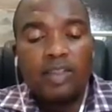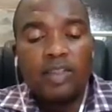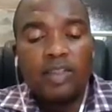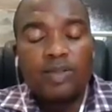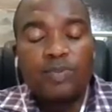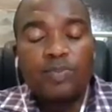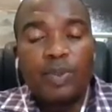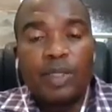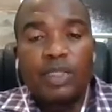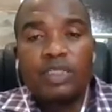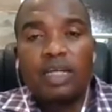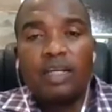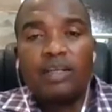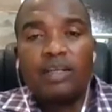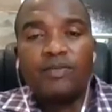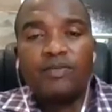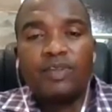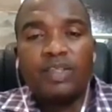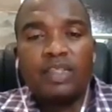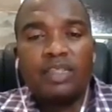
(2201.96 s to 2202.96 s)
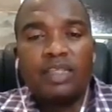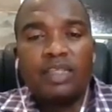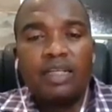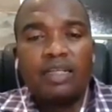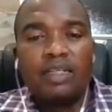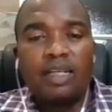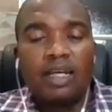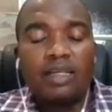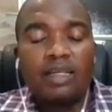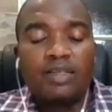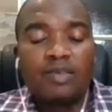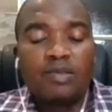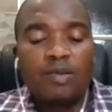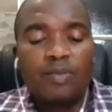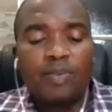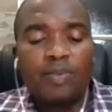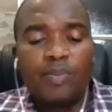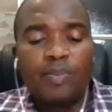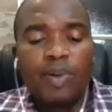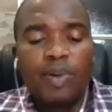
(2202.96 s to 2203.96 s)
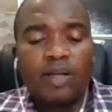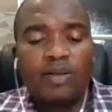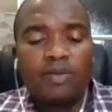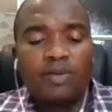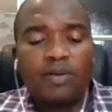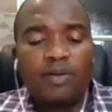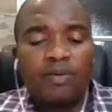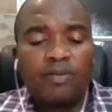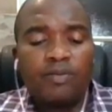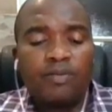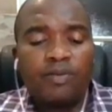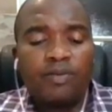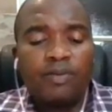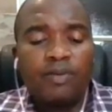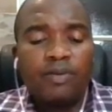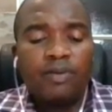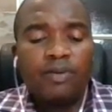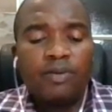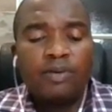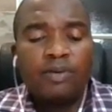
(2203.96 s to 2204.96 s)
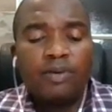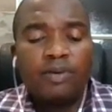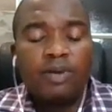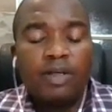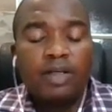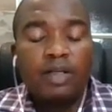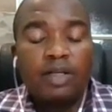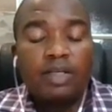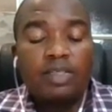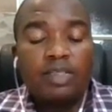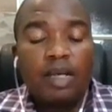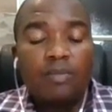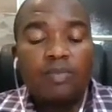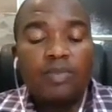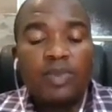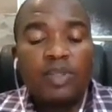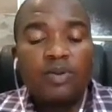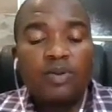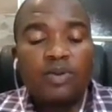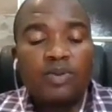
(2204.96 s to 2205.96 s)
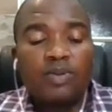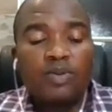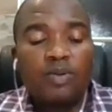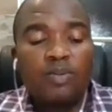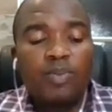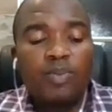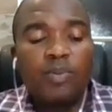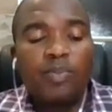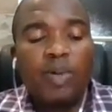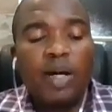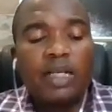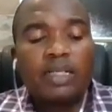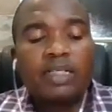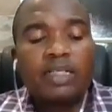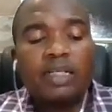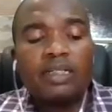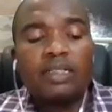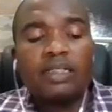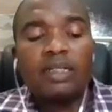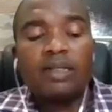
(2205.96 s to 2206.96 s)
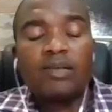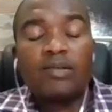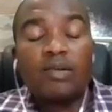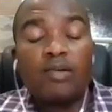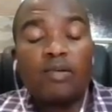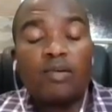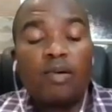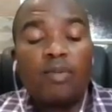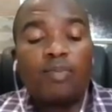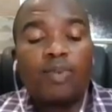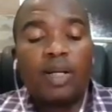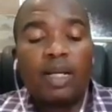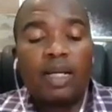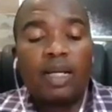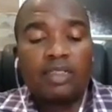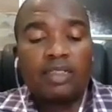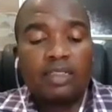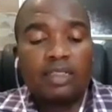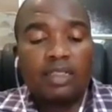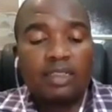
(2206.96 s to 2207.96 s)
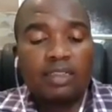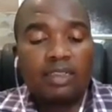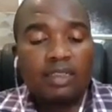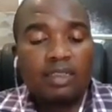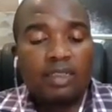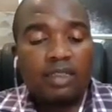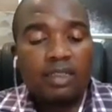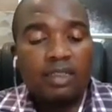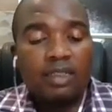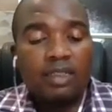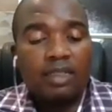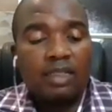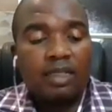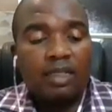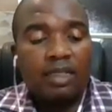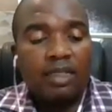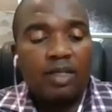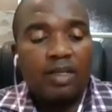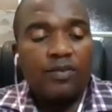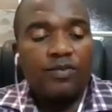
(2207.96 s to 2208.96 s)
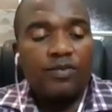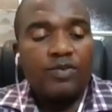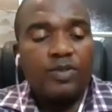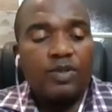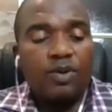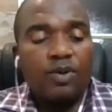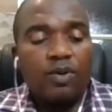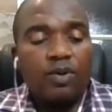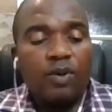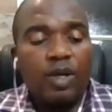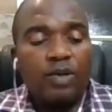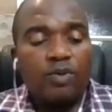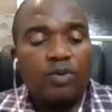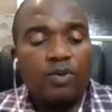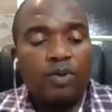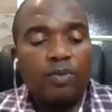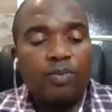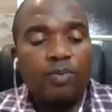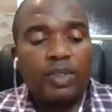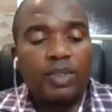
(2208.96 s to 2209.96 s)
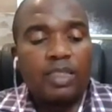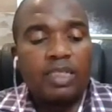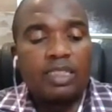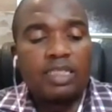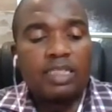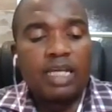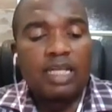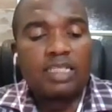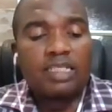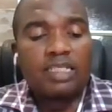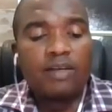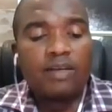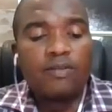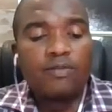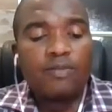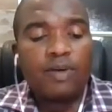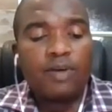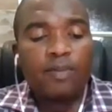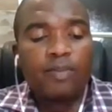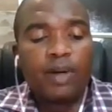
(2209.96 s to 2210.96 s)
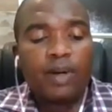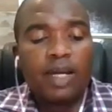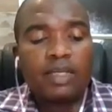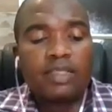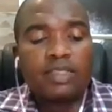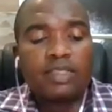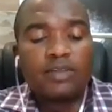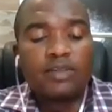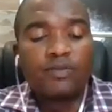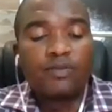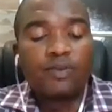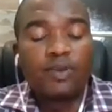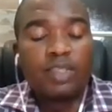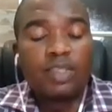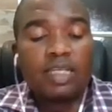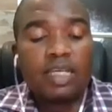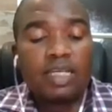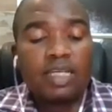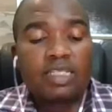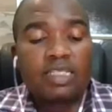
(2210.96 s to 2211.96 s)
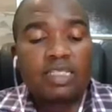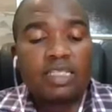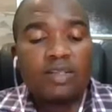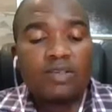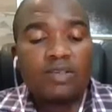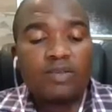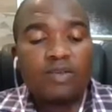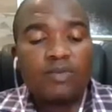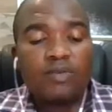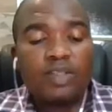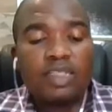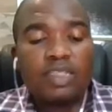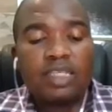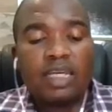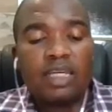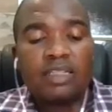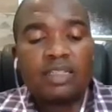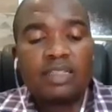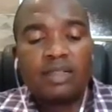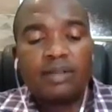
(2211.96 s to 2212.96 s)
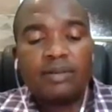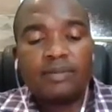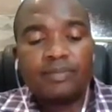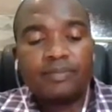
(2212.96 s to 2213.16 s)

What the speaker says: especially if the data is to be part of something which will be patented or copyrighted. If so, what will be the just and fair prices for the exchange of the data?